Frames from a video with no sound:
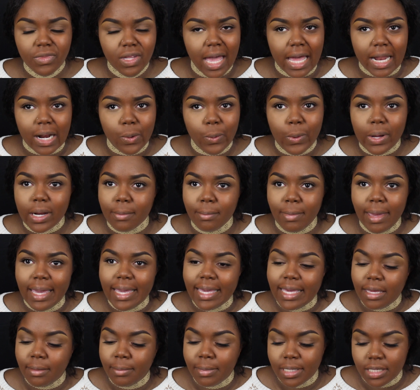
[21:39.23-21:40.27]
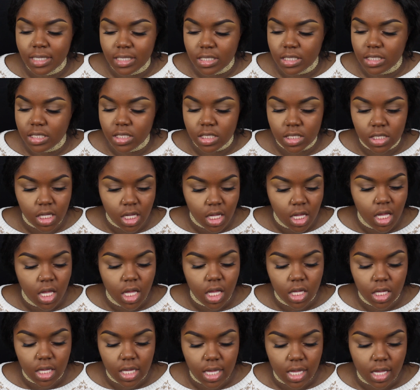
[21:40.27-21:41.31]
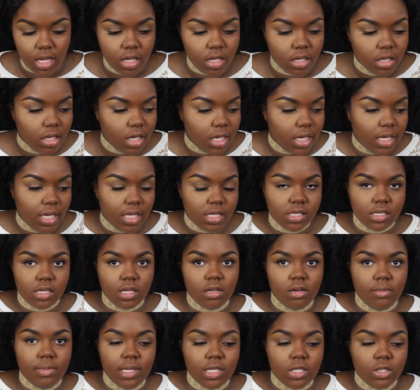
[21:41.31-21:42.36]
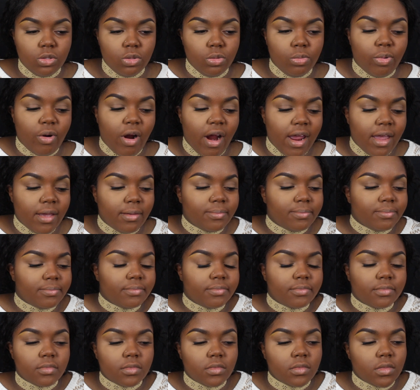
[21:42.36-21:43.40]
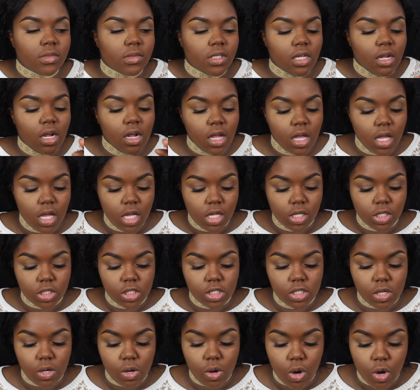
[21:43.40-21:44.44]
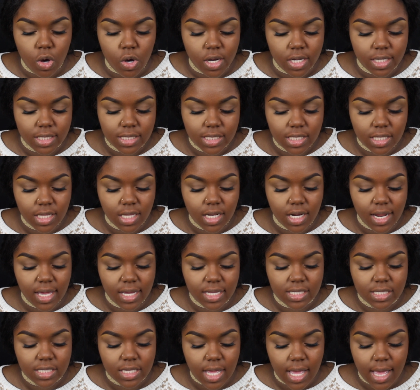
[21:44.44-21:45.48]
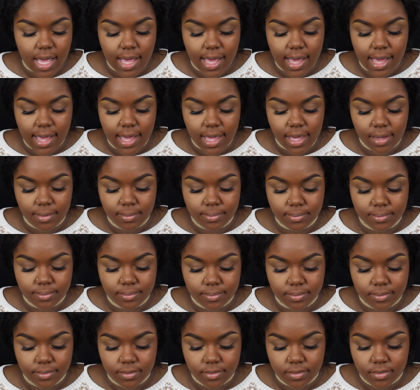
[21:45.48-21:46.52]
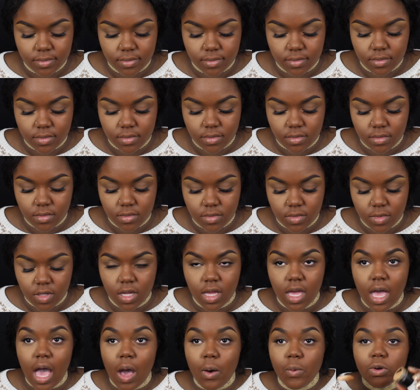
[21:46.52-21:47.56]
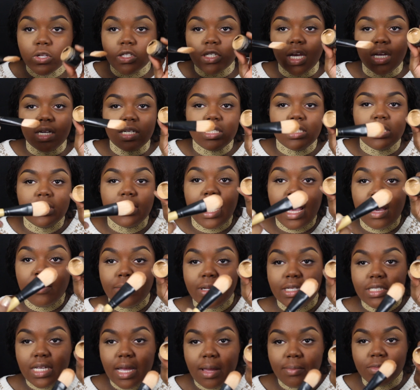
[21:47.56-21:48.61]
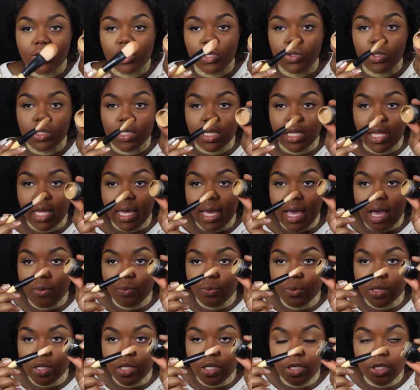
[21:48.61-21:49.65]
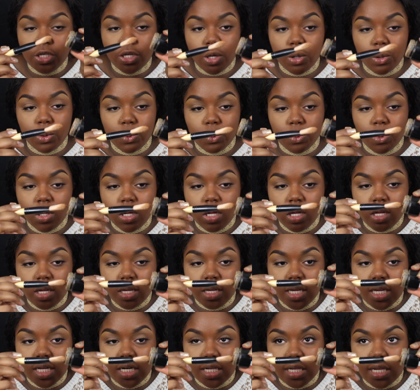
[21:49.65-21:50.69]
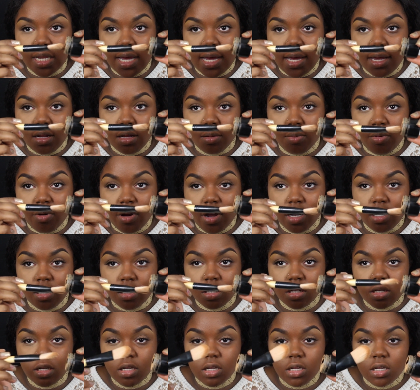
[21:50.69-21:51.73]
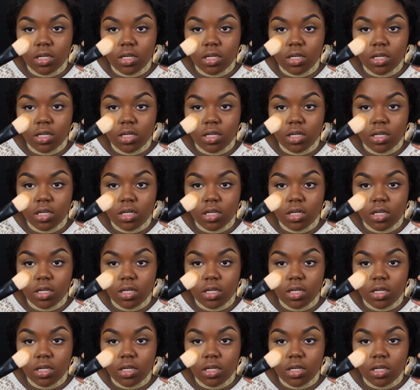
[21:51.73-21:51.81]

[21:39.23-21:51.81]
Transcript: I don't want to bake it because yeah, it gets a little bit too bright. So on to the next eye. I want y'all to see how much I'm using. Like I really don't get a lot of product.